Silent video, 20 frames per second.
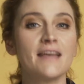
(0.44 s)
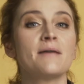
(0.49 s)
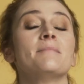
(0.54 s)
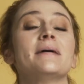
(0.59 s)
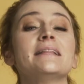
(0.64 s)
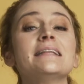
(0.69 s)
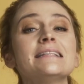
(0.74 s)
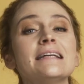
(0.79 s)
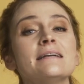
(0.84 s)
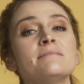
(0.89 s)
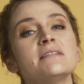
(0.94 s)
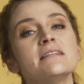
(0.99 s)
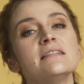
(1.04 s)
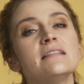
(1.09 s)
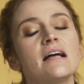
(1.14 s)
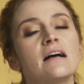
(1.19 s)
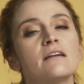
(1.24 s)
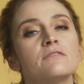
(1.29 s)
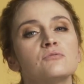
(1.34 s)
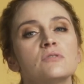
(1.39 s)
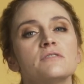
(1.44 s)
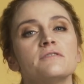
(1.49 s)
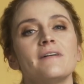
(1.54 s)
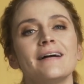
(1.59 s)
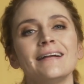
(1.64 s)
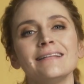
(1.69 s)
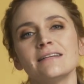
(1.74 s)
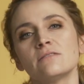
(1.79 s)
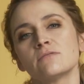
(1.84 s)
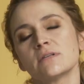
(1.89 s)
Many times in life, we
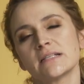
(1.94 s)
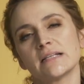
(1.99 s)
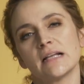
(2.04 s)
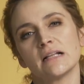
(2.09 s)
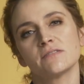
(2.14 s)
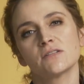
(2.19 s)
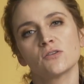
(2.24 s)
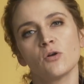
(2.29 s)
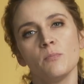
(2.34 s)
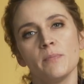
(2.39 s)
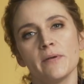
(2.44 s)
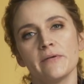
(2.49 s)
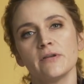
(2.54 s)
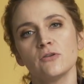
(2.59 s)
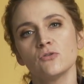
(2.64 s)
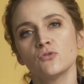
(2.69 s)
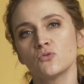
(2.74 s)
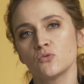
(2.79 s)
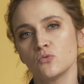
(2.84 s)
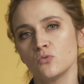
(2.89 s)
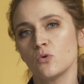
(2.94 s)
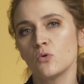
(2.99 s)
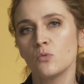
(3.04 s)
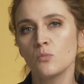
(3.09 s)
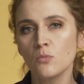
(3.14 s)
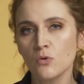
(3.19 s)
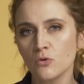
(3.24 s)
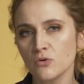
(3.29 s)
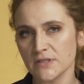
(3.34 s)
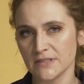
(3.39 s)
find ourselves comparing two or
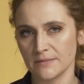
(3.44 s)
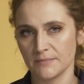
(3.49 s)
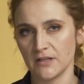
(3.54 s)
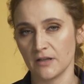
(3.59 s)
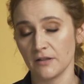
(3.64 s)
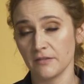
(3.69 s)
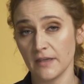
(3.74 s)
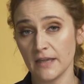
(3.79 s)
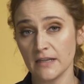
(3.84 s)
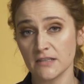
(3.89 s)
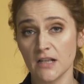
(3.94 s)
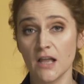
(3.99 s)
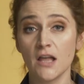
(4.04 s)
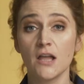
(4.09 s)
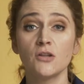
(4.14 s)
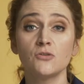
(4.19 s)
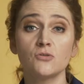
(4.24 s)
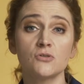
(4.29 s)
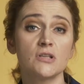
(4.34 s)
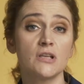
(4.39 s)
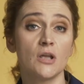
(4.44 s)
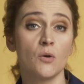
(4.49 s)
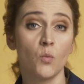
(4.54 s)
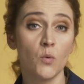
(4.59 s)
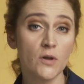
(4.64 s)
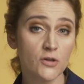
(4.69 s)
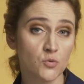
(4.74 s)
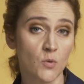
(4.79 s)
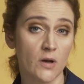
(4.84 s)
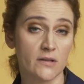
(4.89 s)
more similar things to see
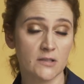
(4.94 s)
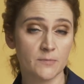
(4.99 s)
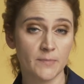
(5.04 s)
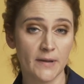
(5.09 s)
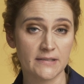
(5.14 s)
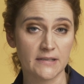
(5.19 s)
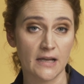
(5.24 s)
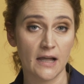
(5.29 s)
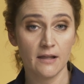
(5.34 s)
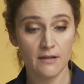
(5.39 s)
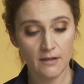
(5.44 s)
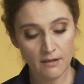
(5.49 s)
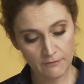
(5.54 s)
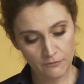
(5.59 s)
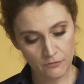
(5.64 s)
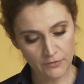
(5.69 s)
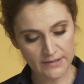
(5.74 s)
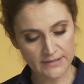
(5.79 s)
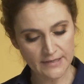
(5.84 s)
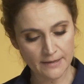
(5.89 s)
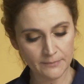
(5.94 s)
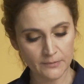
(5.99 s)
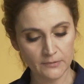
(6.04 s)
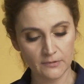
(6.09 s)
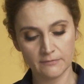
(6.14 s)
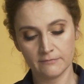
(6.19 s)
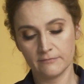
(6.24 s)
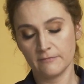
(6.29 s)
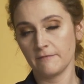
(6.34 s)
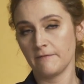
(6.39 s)
which one is better. For example,
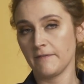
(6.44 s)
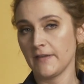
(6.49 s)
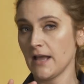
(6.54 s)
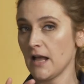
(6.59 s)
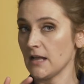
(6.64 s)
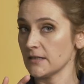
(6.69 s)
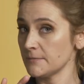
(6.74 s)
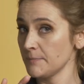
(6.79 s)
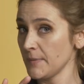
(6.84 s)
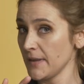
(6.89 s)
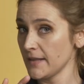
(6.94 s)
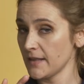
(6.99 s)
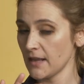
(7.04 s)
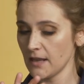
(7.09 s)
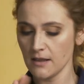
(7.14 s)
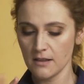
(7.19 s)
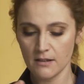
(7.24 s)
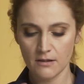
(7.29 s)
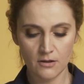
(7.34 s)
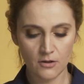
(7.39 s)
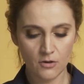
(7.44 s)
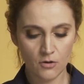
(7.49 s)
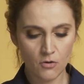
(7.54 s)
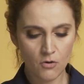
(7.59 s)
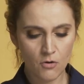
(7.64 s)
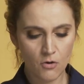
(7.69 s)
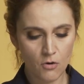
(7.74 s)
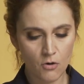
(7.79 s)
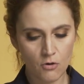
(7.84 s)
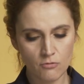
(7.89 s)
VH Speedy
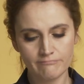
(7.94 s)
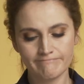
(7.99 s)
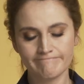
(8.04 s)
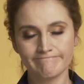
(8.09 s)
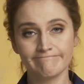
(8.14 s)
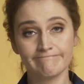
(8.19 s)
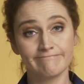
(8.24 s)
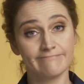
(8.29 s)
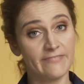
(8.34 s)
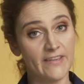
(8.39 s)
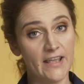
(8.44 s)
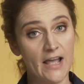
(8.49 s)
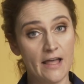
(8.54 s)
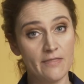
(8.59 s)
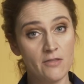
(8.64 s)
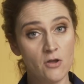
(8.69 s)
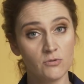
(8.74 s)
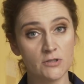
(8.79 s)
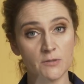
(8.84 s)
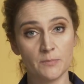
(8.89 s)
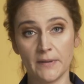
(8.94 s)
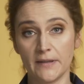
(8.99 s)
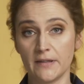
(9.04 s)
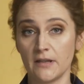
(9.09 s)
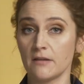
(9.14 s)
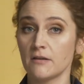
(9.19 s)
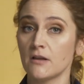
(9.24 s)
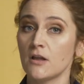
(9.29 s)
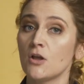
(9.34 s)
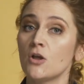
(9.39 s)
or VH No
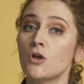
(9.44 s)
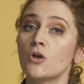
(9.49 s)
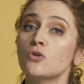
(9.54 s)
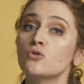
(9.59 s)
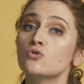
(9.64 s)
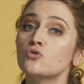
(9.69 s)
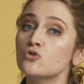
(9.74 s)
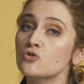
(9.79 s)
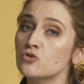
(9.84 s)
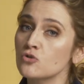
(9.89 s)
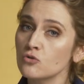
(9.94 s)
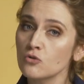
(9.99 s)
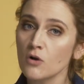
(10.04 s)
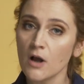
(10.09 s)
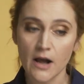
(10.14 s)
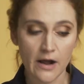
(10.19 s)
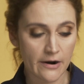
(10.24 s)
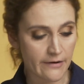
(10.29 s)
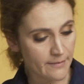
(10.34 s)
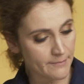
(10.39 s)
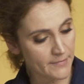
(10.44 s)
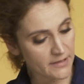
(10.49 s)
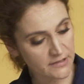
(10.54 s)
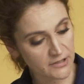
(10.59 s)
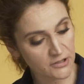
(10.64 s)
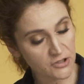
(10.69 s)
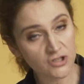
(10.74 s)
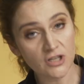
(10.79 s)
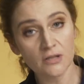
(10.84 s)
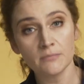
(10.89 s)
Speedy. True RMS
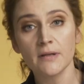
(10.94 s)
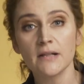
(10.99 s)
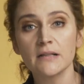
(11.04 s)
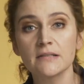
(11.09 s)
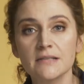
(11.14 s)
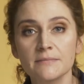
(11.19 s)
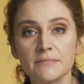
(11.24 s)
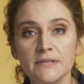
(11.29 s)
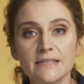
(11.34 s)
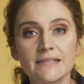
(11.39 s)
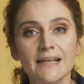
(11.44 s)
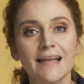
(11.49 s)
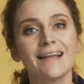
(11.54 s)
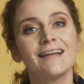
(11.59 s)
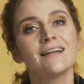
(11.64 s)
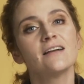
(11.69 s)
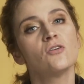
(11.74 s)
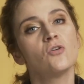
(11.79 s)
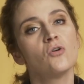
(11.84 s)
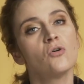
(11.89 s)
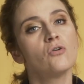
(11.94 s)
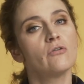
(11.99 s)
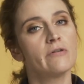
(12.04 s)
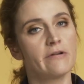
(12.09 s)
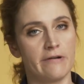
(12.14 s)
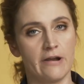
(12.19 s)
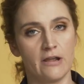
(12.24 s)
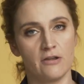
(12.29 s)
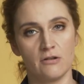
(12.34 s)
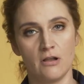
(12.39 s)
digital multimeter or
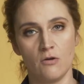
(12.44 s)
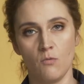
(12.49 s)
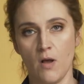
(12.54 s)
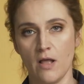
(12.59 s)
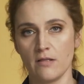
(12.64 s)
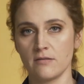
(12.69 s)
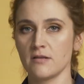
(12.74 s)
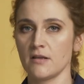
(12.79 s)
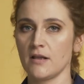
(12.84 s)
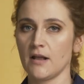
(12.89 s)
a regular one.